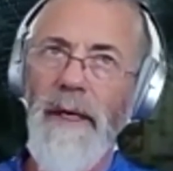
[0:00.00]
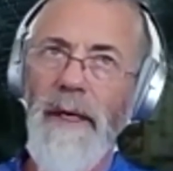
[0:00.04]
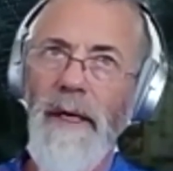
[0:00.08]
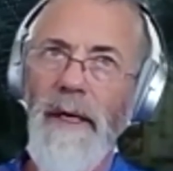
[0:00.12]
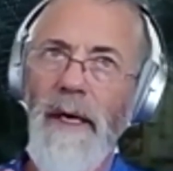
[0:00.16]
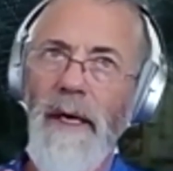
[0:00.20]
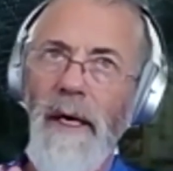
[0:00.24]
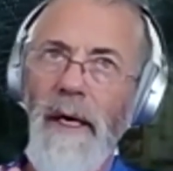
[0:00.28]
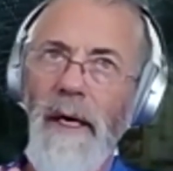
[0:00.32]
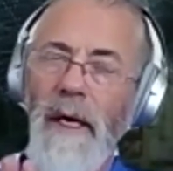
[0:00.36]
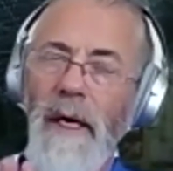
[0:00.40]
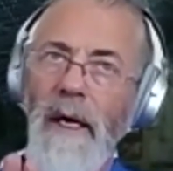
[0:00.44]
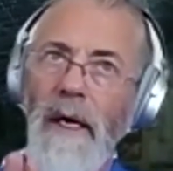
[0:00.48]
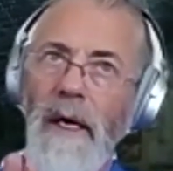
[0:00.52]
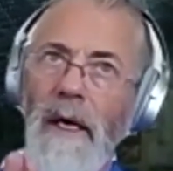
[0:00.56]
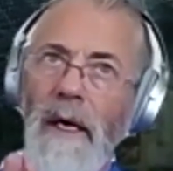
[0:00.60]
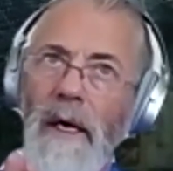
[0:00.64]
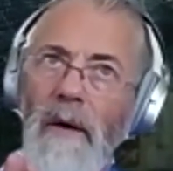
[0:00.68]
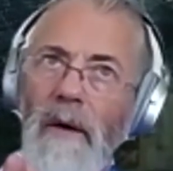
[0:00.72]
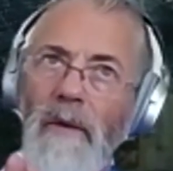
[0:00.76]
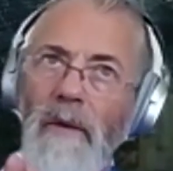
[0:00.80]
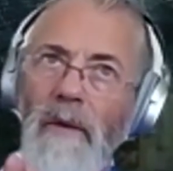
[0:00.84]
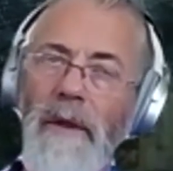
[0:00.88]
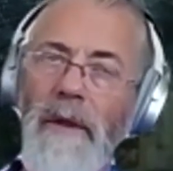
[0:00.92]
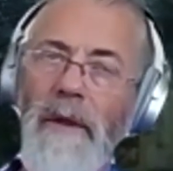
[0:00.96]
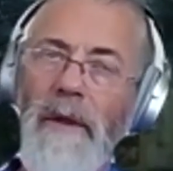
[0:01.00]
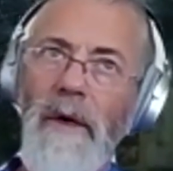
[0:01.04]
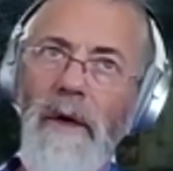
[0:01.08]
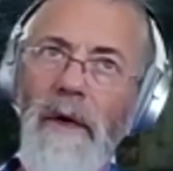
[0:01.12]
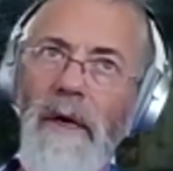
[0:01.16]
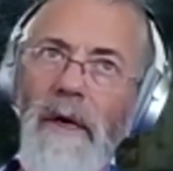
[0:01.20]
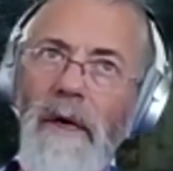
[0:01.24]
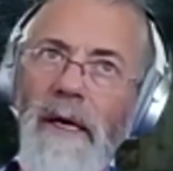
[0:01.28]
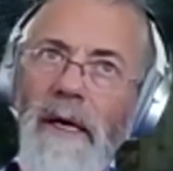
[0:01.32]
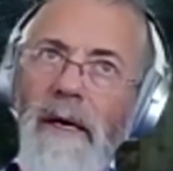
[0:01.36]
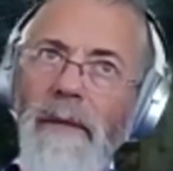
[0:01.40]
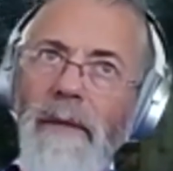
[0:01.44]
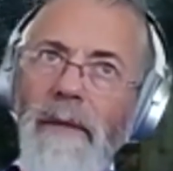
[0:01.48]
But were there
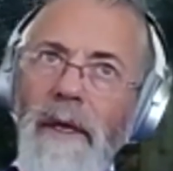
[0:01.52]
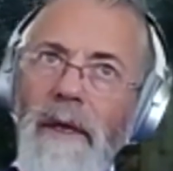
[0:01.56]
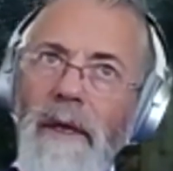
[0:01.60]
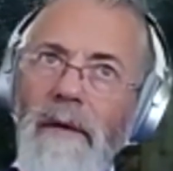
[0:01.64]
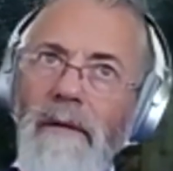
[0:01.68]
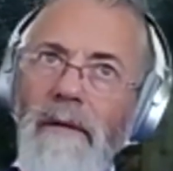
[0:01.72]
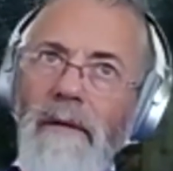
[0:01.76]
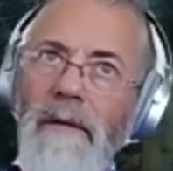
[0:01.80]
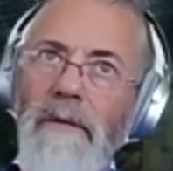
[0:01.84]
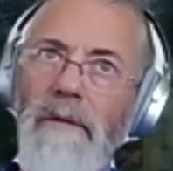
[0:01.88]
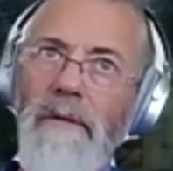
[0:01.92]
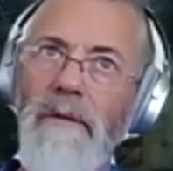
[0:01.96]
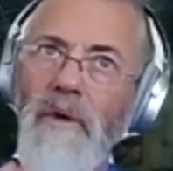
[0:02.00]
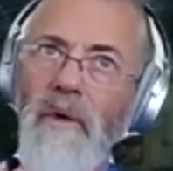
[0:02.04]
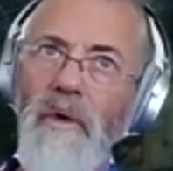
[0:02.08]
common